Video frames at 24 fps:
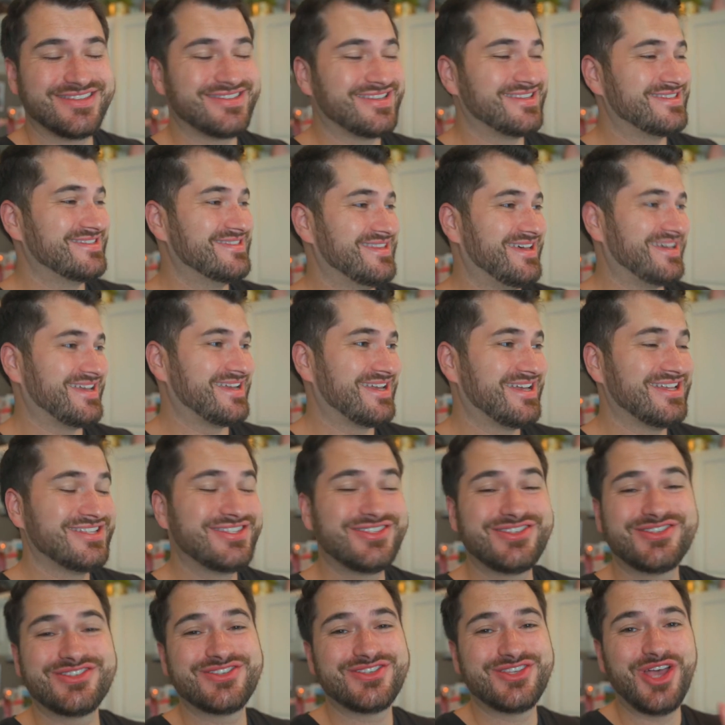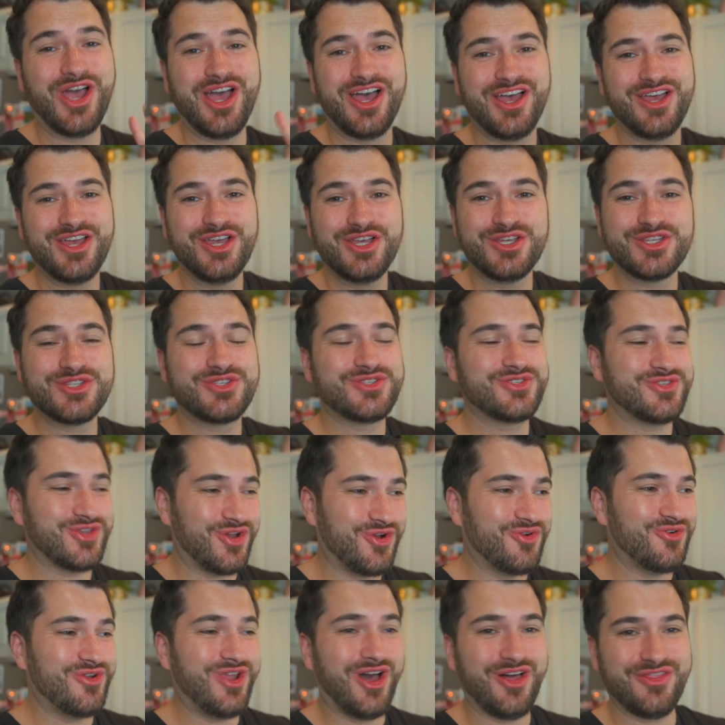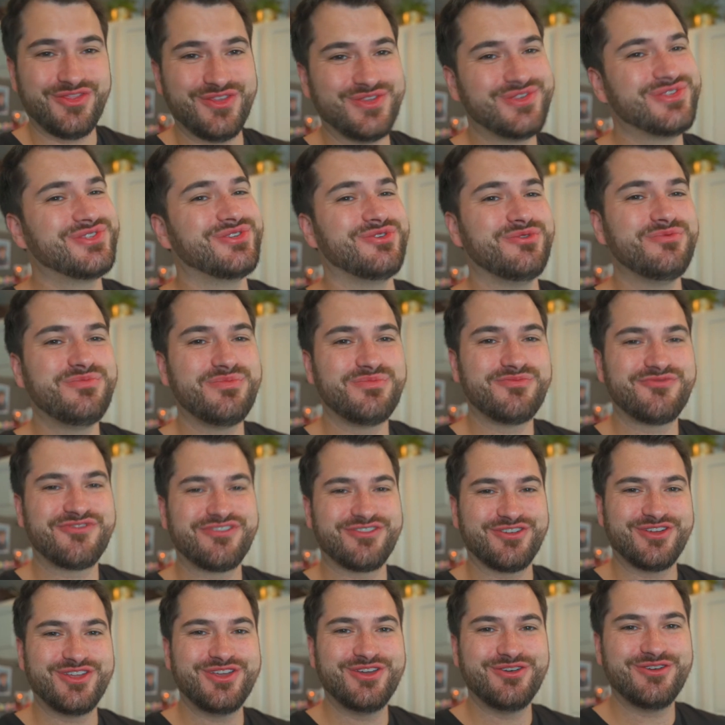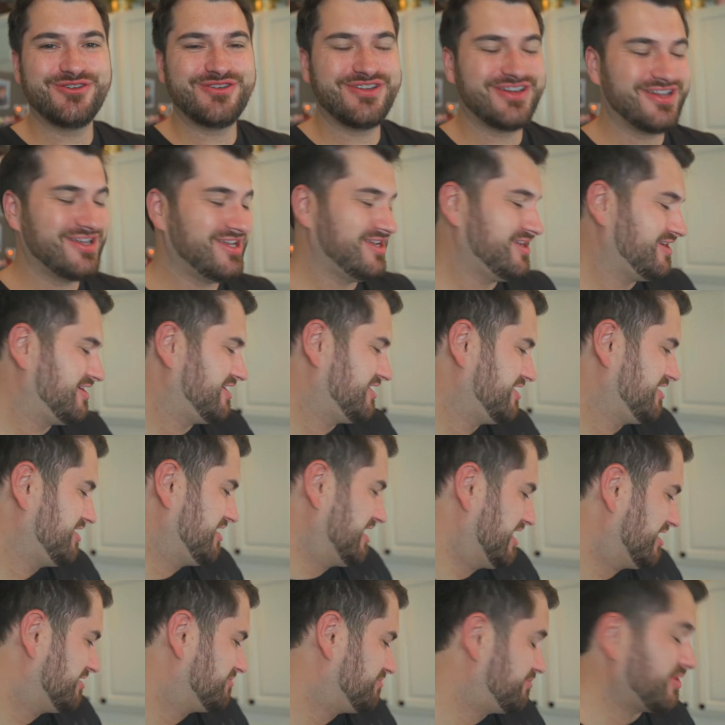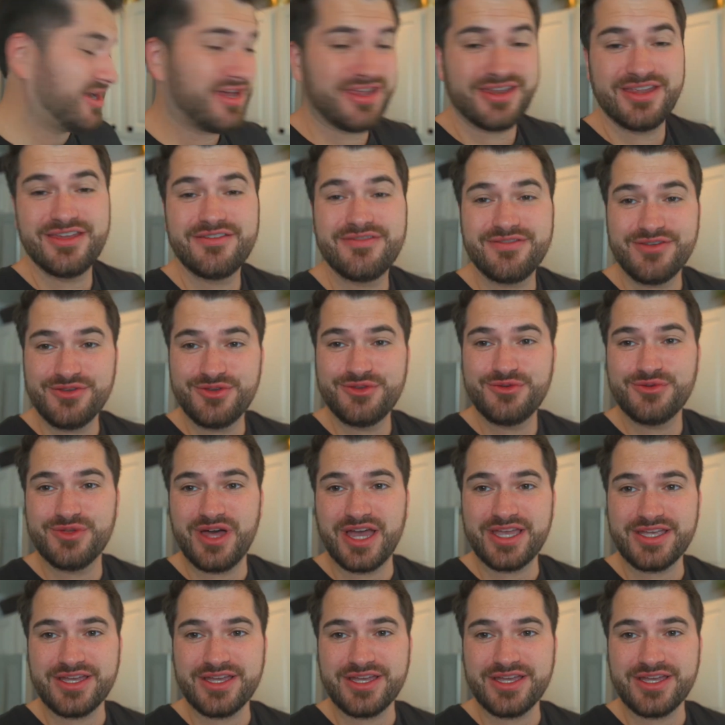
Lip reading: is like so not the soup for you. But if you do like